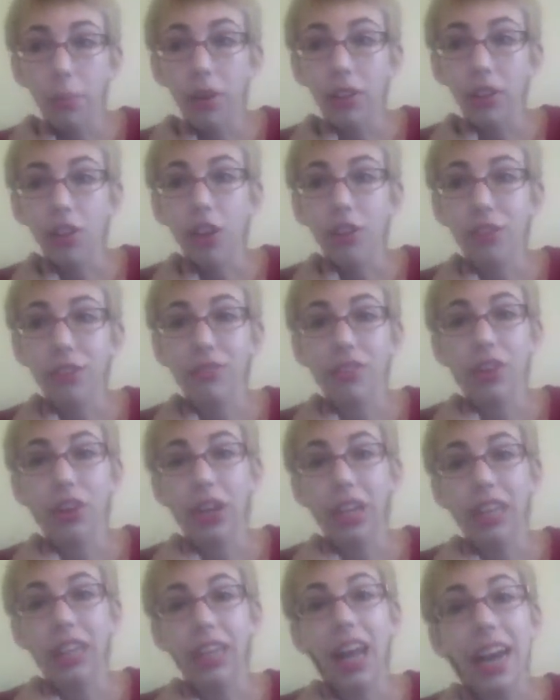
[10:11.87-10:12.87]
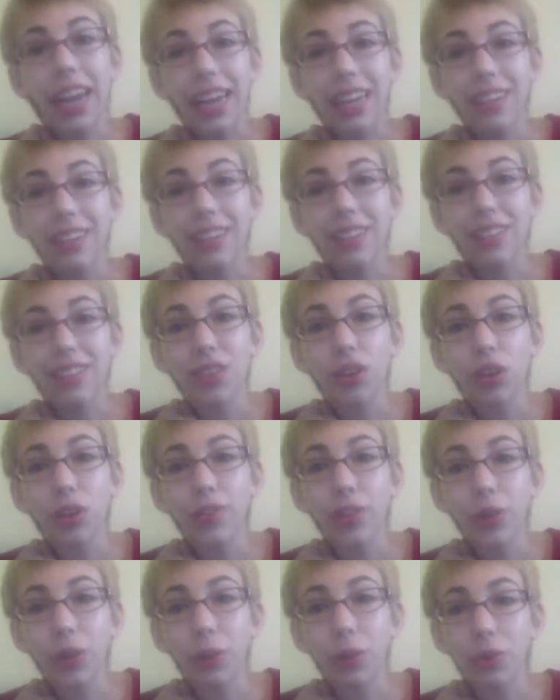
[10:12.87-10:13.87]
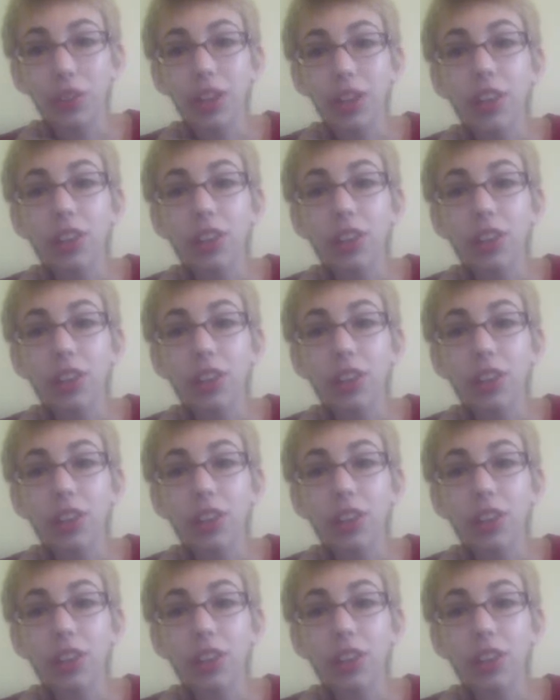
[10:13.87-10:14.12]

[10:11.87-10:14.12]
It's also very light, so if you use it